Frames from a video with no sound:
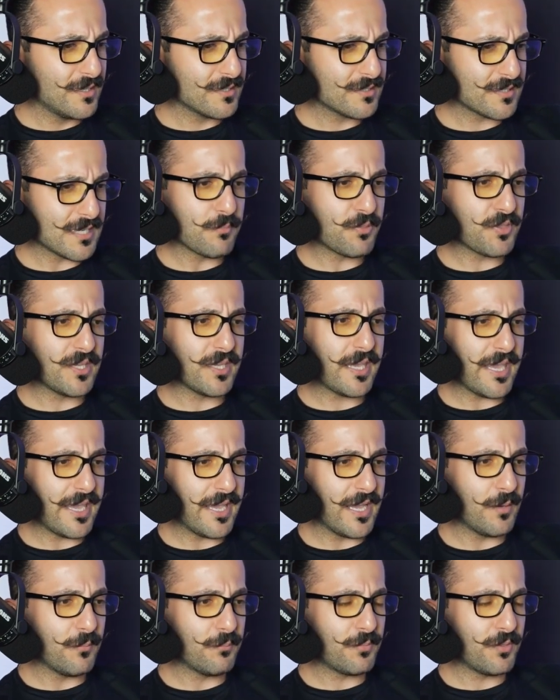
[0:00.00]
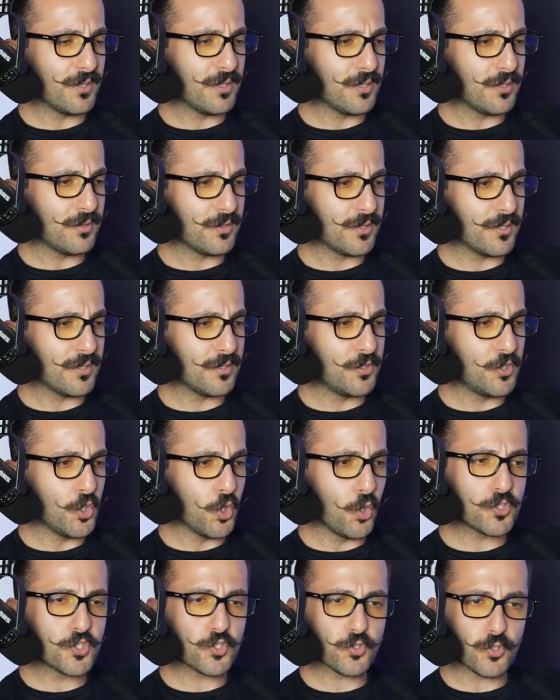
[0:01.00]
something camp, the the
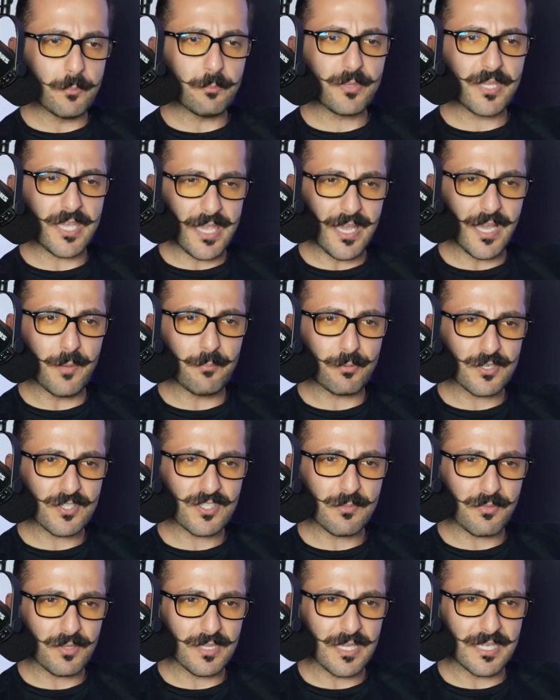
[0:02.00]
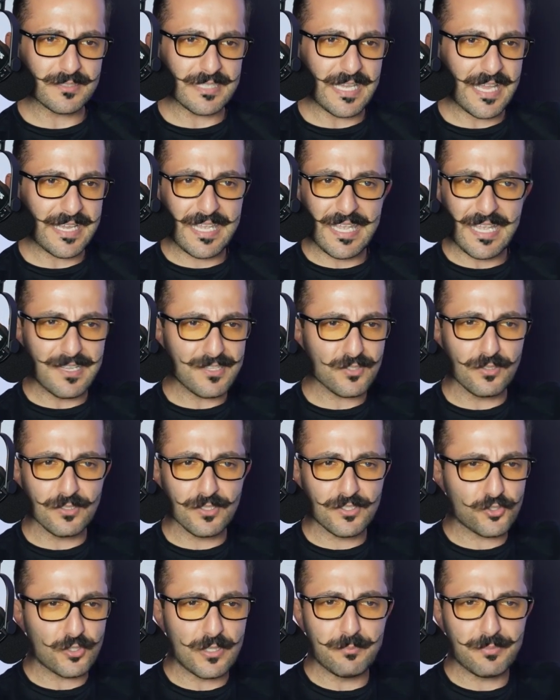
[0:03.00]
no Trump camp or something like that, cancel
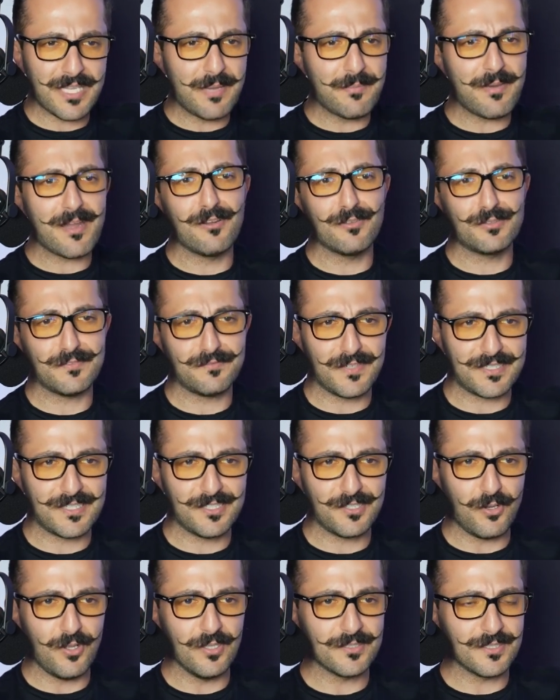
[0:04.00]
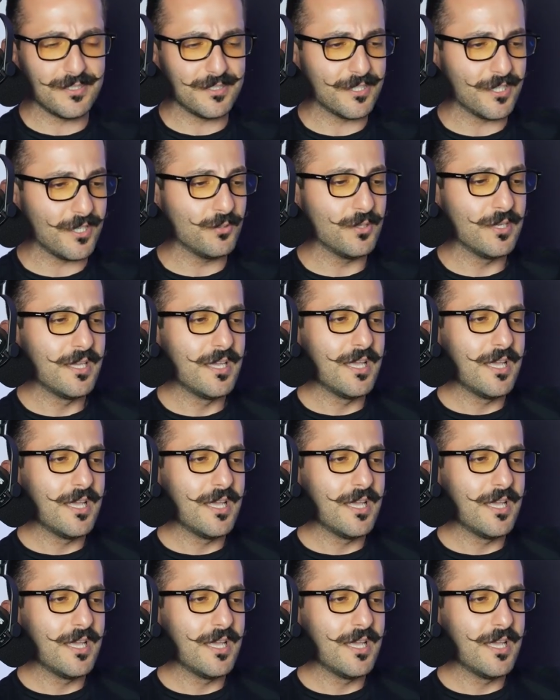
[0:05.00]
Trump camp. I don't know what the fuck he called it, you know.